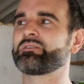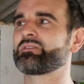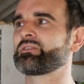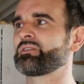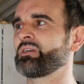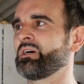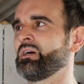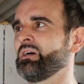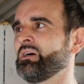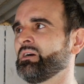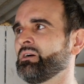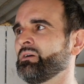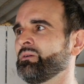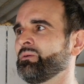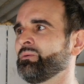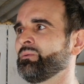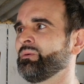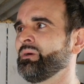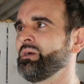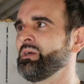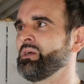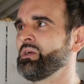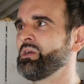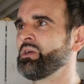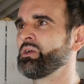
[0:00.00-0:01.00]
So
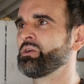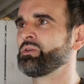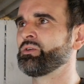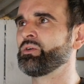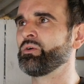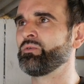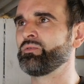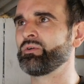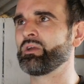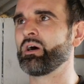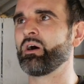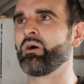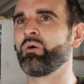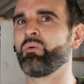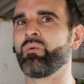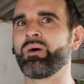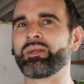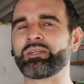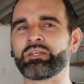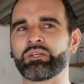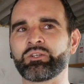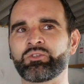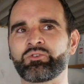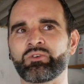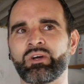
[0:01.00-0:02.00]
you know
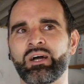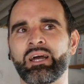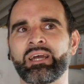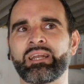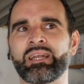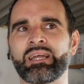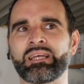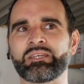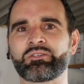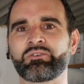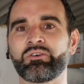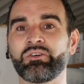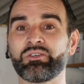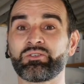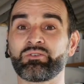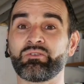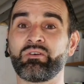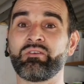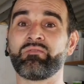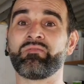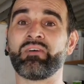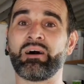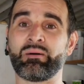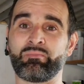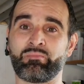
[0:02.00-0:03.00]
when you're drying it, it's also
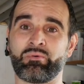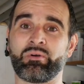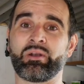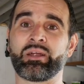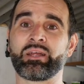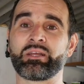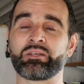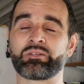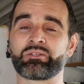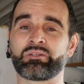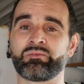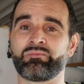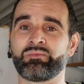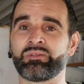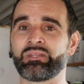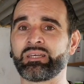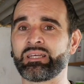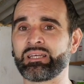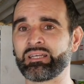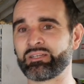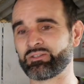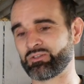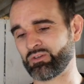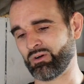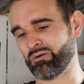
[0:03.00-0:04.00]
evaporating some of
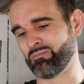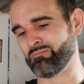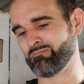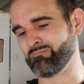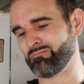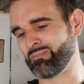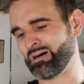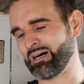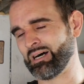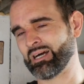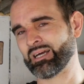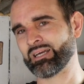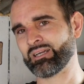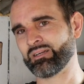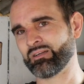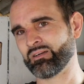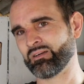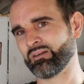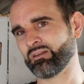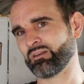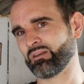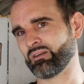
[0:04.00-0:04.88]
the sort of minor